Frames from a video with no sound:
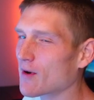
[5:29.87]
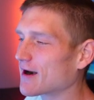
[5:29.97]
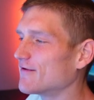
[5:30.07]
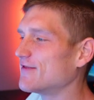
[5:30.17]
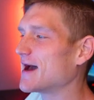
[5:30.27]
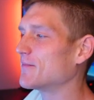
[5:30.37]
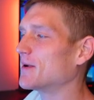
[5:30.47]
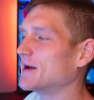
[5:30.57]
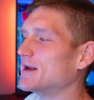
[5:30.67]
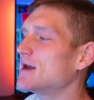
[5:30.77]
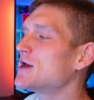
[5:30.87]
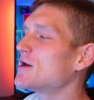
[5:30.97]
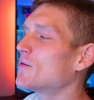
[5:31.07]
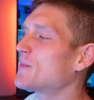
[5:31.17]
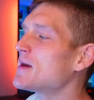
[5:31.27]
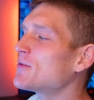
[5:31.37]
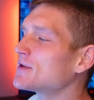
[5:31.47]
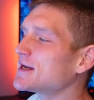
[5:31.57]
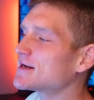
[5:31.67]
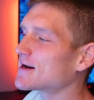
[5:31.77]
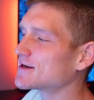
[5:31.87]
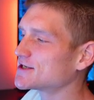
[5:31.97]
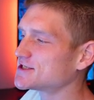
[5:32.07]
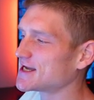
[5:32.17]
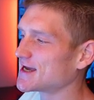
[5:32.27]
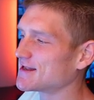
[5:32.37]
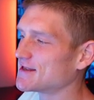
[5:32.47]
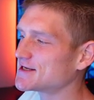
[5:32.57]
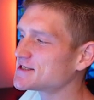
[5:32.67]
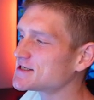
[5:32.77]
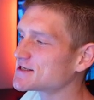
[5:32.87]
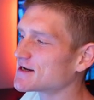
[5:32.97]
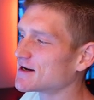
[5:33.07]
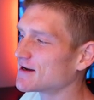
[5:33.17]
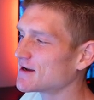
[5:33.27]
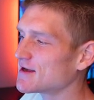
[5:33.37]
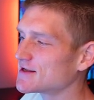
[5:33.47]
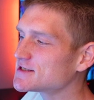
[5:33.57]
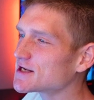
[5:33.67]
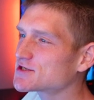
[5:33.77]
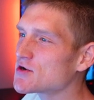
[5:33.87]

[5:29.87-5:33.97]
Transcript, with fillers: aware of that, but people need to understand that this is a this is a